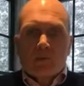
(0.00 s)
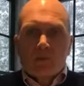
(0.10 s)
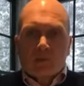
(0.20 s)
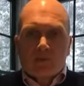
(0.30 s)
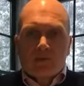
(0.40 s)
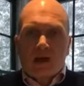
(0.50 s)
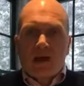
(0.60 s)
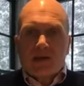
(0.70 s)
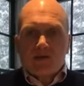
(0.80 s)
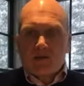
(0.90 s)

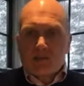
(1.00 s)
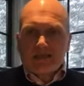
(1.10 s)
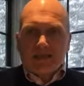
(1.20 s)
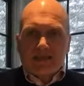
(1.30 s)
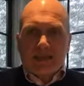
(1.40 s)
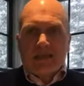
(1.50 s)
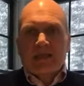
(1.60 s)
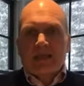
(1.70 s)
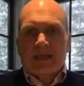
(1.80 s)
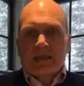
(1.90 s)
provide some
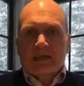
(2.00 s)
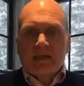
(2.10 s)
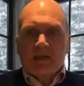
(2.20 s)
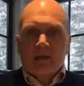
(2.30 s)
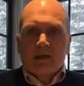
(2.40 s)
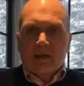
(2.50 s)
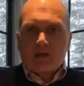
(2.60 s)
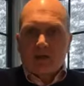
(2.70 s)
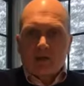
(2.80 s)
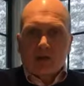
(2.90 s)
statistics that
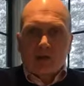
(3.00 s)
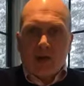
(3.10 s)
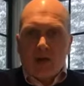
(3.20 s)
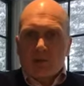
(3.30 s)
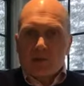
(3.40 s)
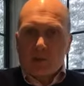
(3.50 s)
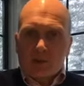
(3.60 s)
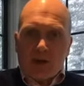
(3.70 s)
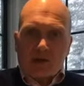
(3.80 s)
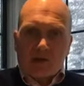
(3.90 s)
describes the
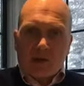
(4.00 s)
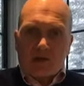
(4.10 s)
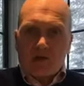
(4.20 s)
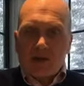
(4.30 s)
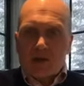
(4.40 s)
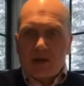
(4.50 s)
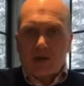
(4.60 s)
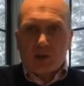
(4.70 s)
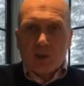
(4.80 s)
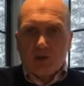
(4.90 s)
process that is
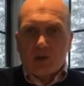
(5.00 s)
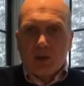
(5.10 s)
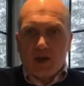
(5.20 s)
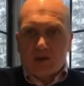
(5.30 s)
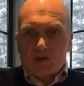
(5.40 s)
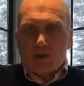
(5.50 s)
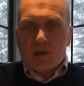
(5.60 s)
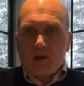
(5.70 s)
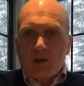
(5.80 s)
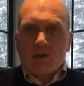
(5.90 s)
specialized.
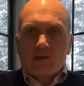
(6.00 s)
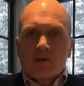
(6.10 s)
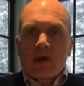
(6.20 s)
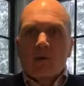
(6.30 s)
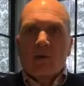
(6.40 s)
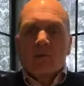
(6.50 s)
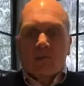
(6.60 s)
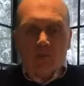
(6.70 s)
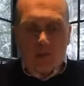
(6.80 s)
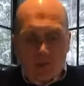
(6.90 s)
For example,
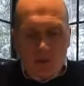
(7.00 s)
you